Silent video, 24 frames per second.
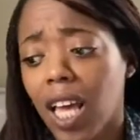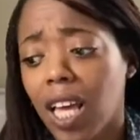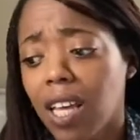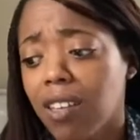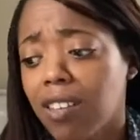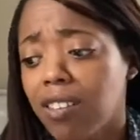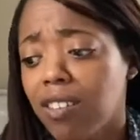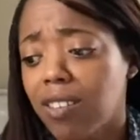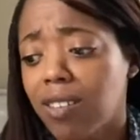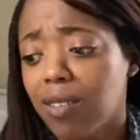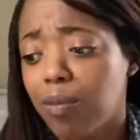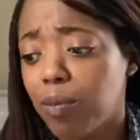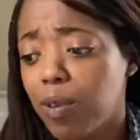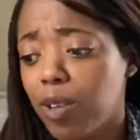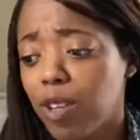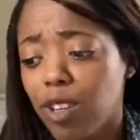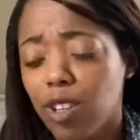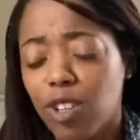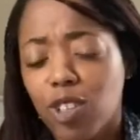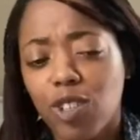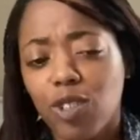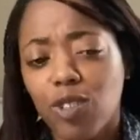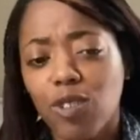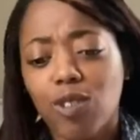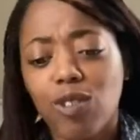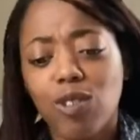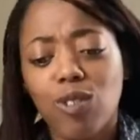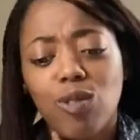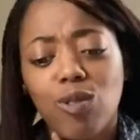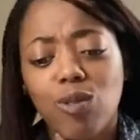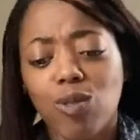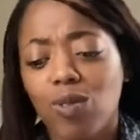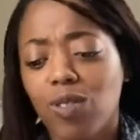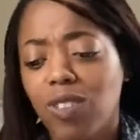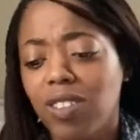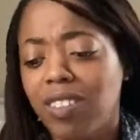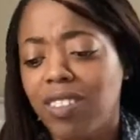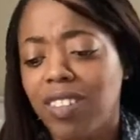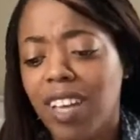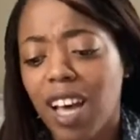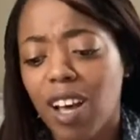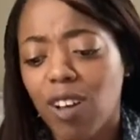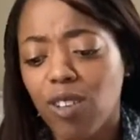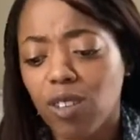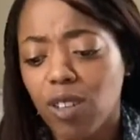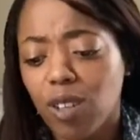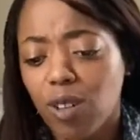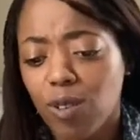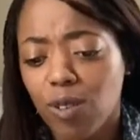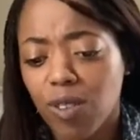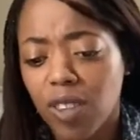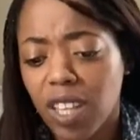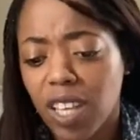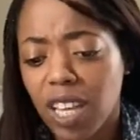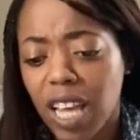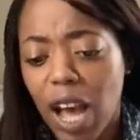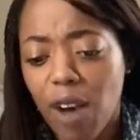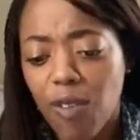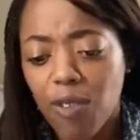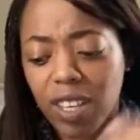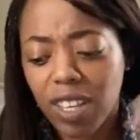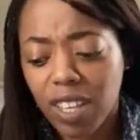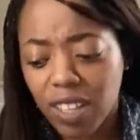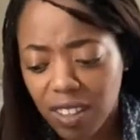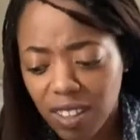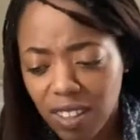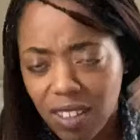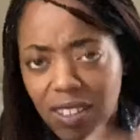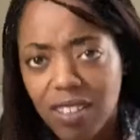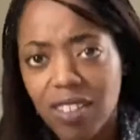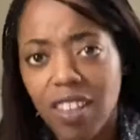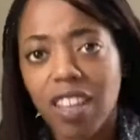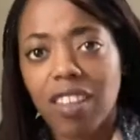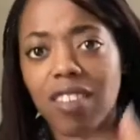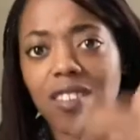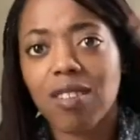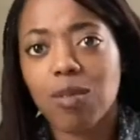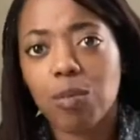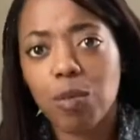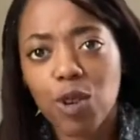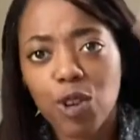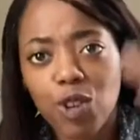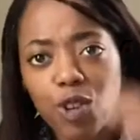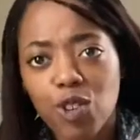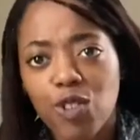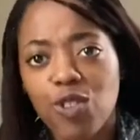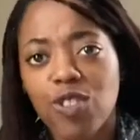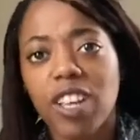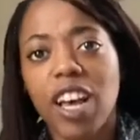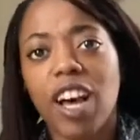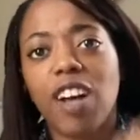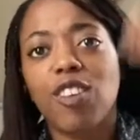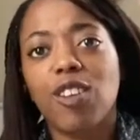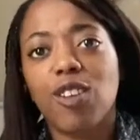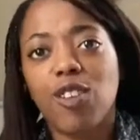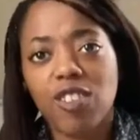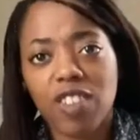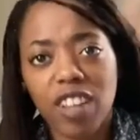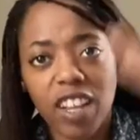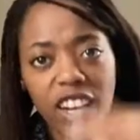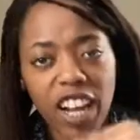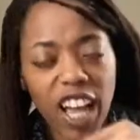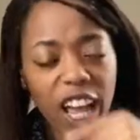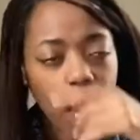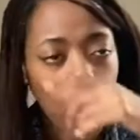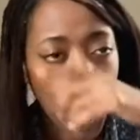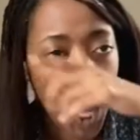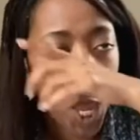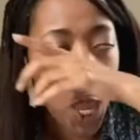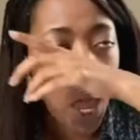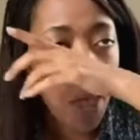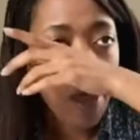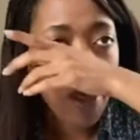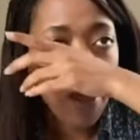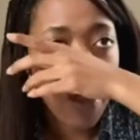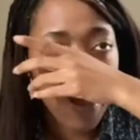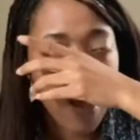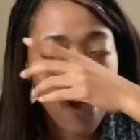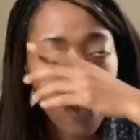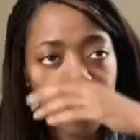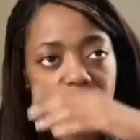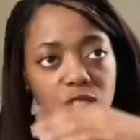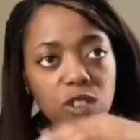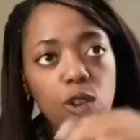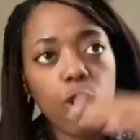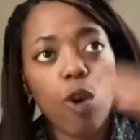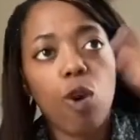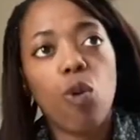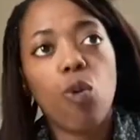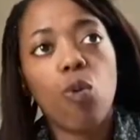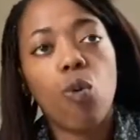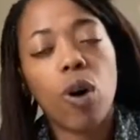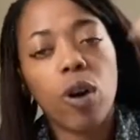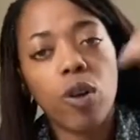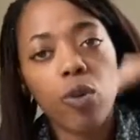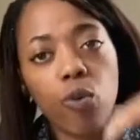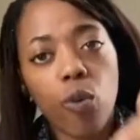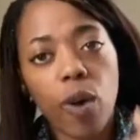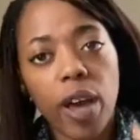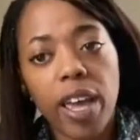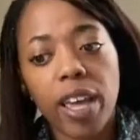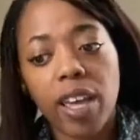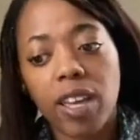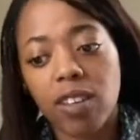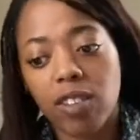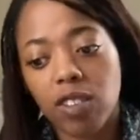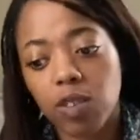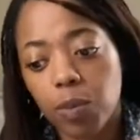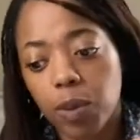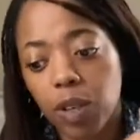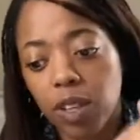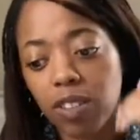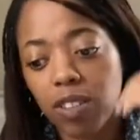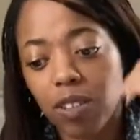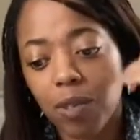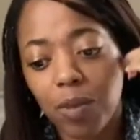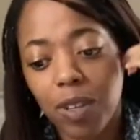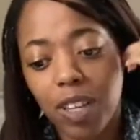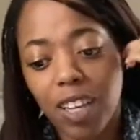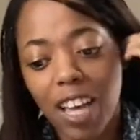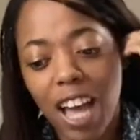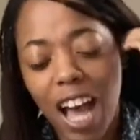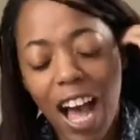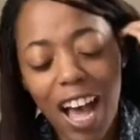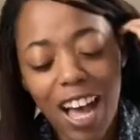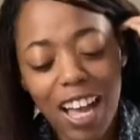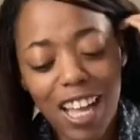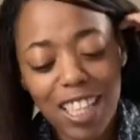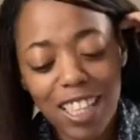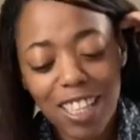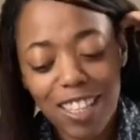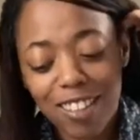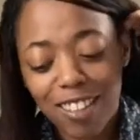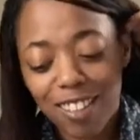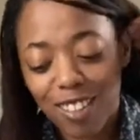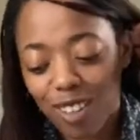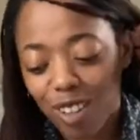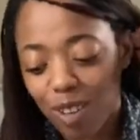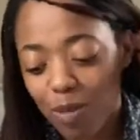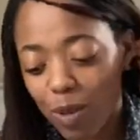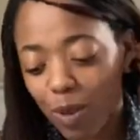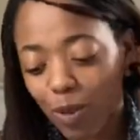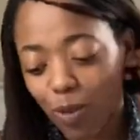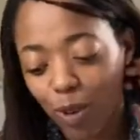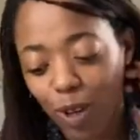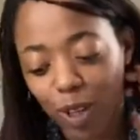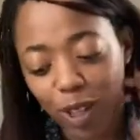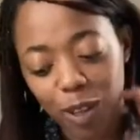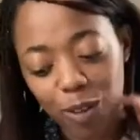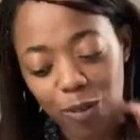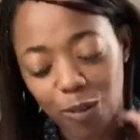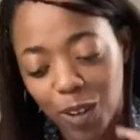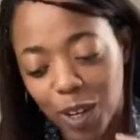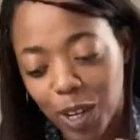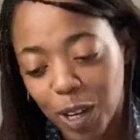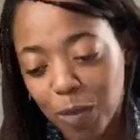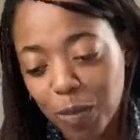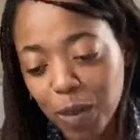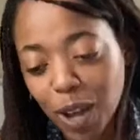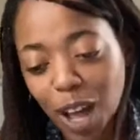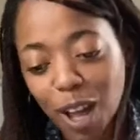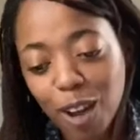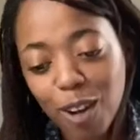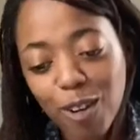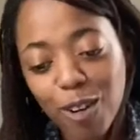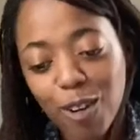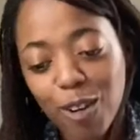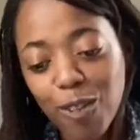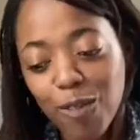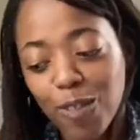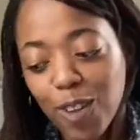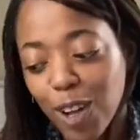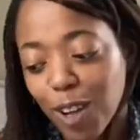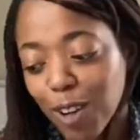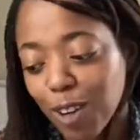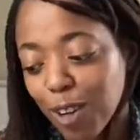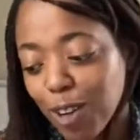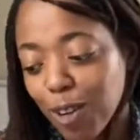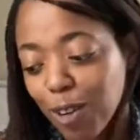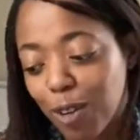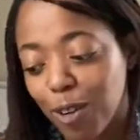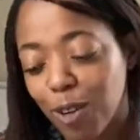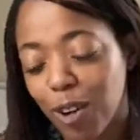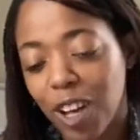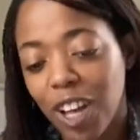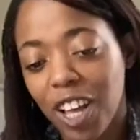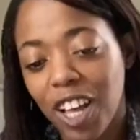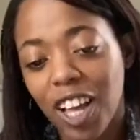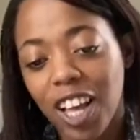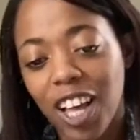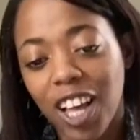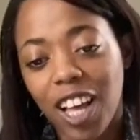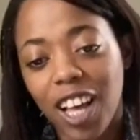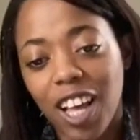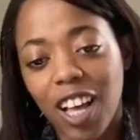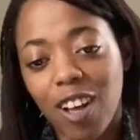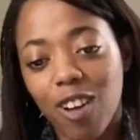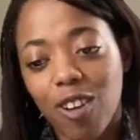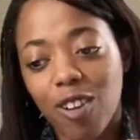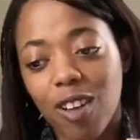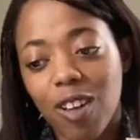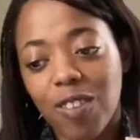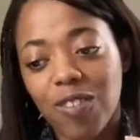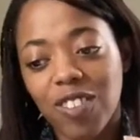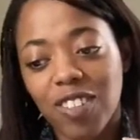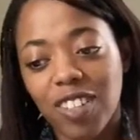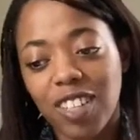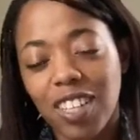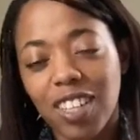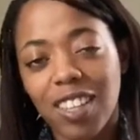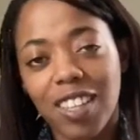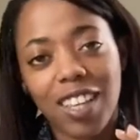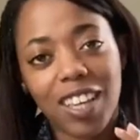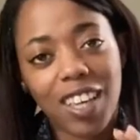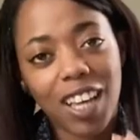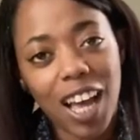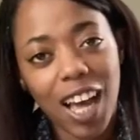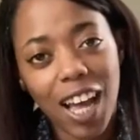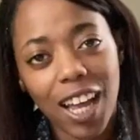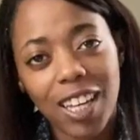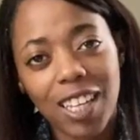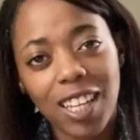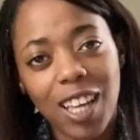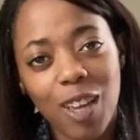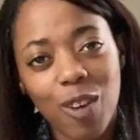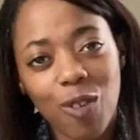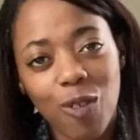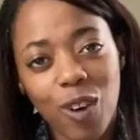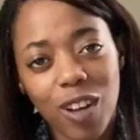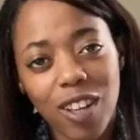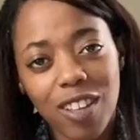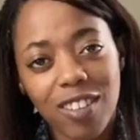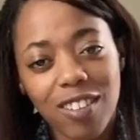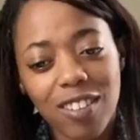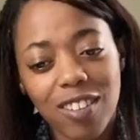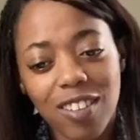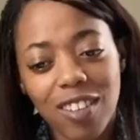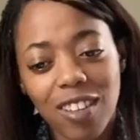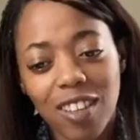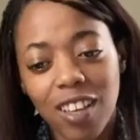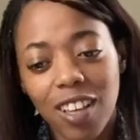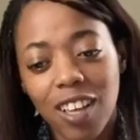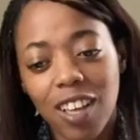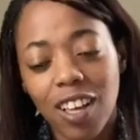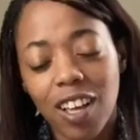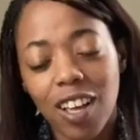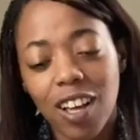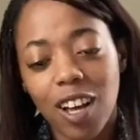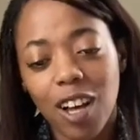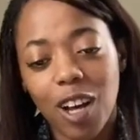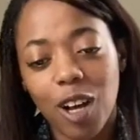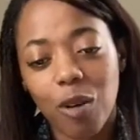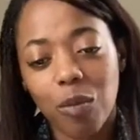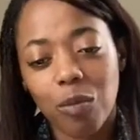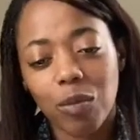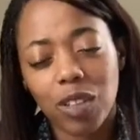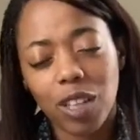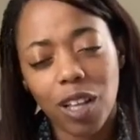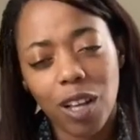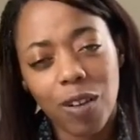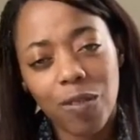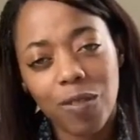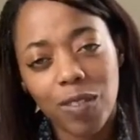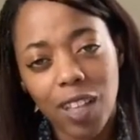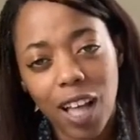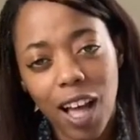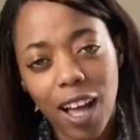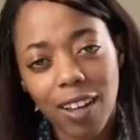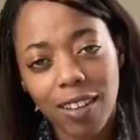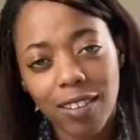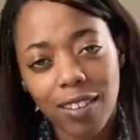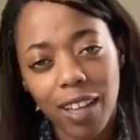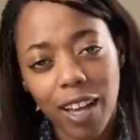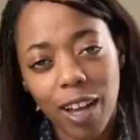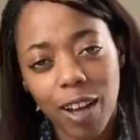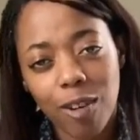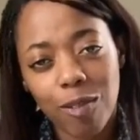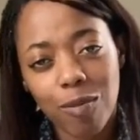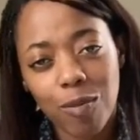spiritual download thing. I would get these like spiritual downloads at night. And so one way it explained to me, this is going to be really funny, but I don't know if y'all have seen the Kanye West Love Lockdown